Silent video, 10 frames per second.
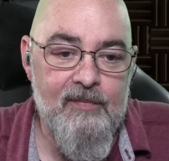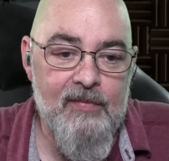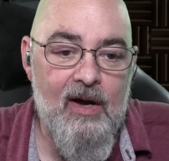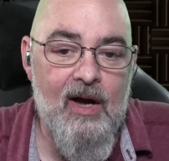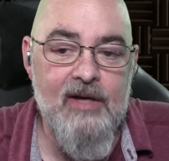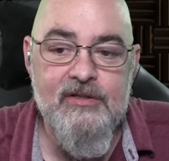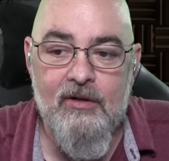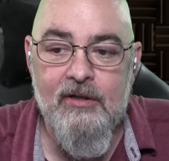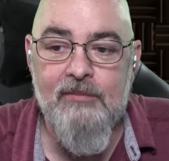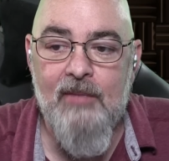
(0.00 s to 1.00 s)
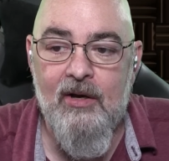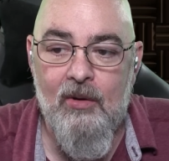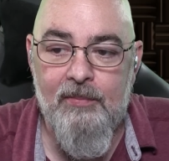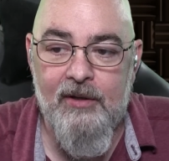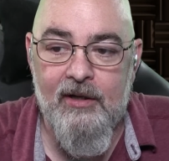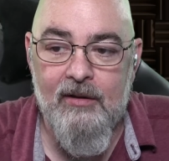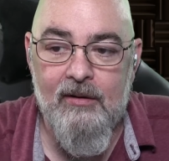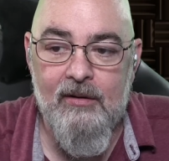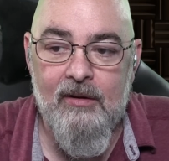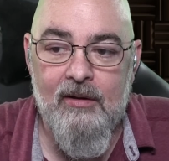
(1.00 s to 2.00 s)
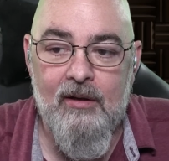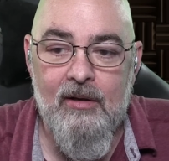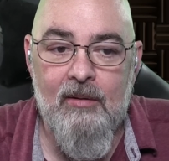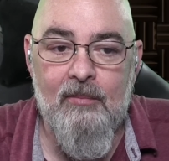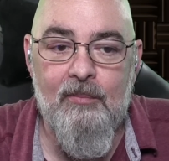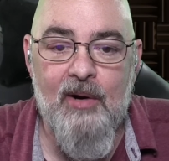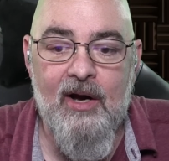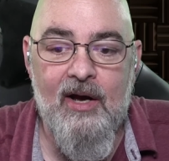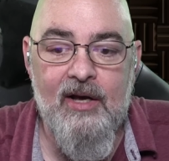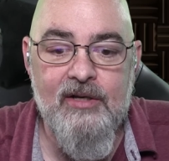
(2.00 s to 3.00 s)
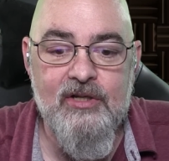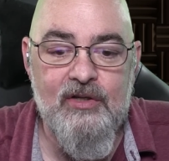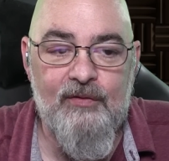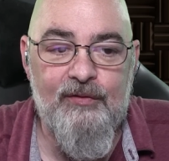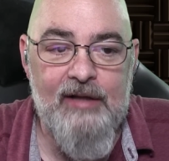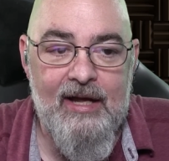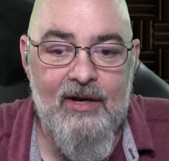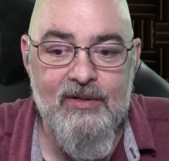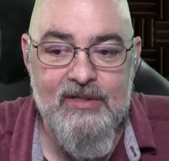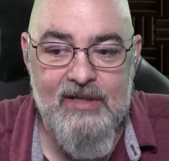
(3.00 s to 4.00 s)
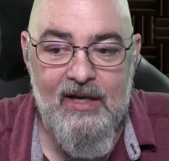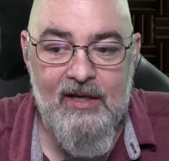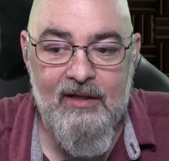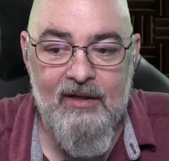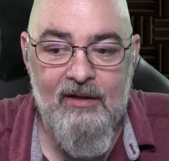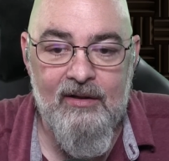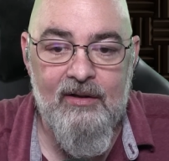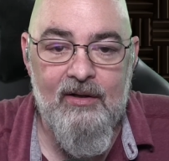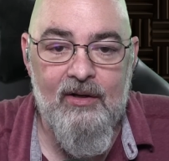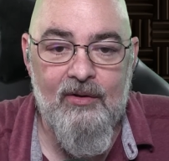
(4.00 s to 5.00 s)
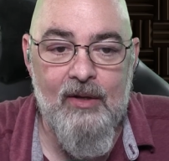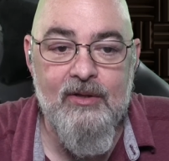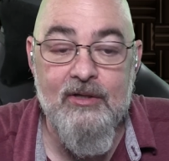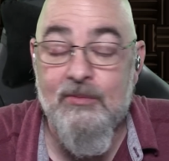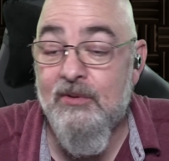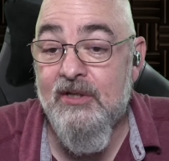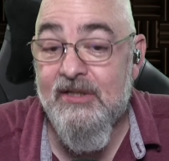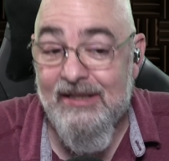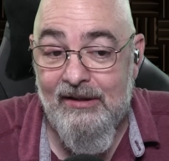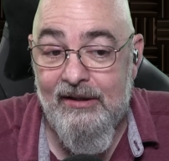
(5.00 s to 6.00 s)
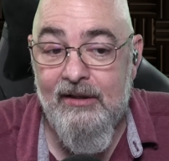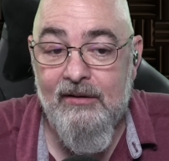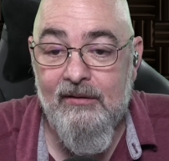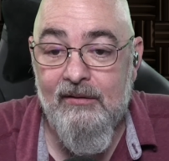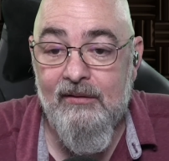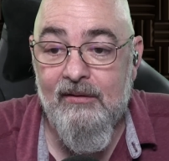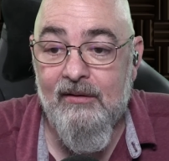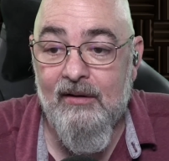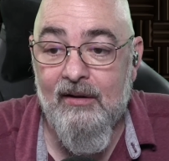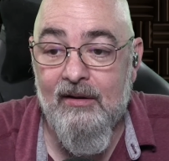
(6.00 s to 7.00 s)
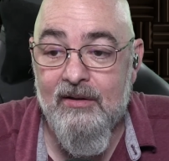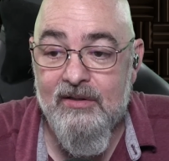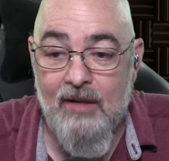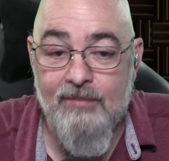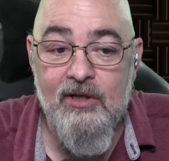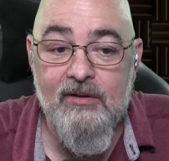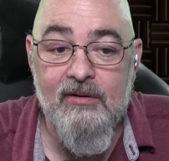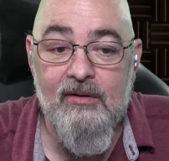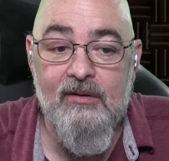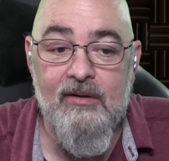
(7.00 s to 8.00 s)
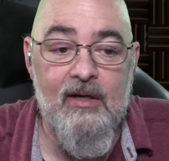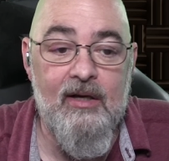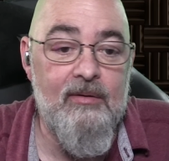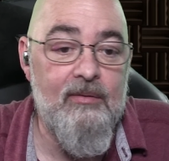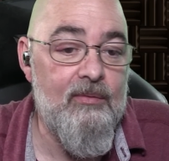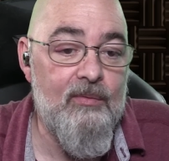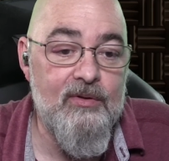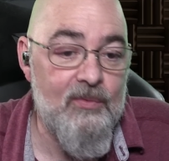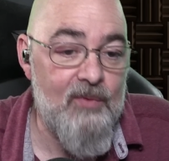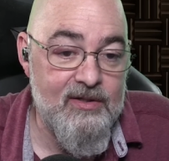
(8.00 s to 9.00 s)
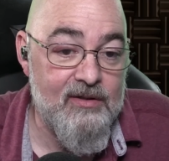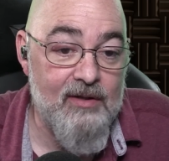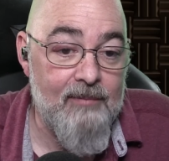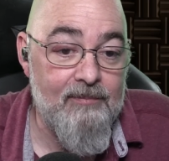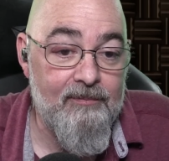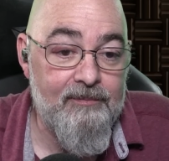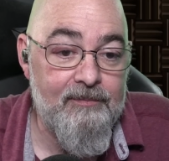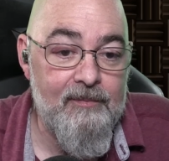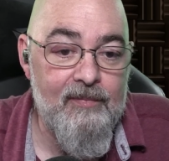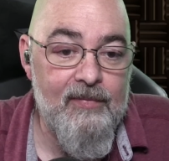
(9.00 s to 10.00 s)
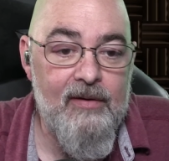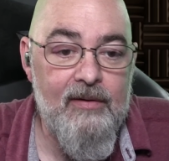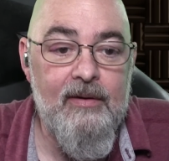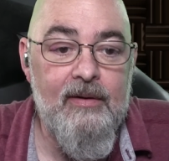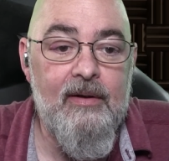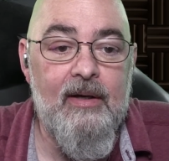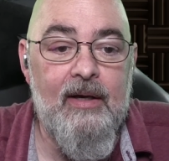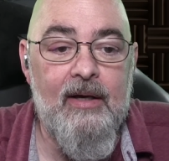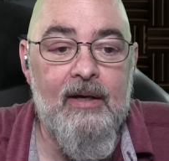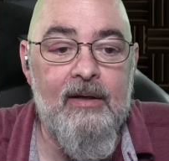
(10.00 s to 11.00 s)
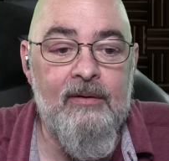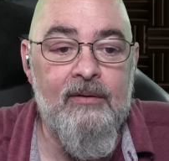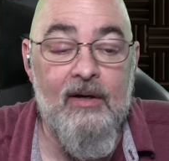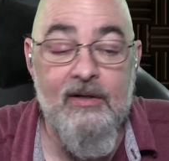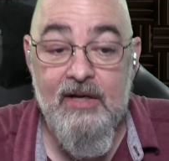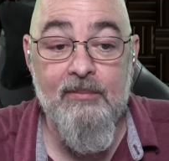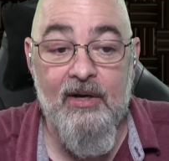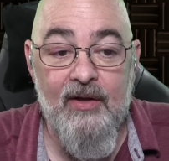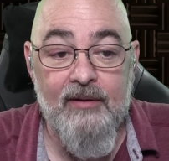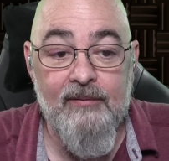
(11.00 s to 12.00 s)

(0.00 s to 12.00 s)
I started my opening by just flat out saying that this was a silly subject that was a waste of time. And I stand by that.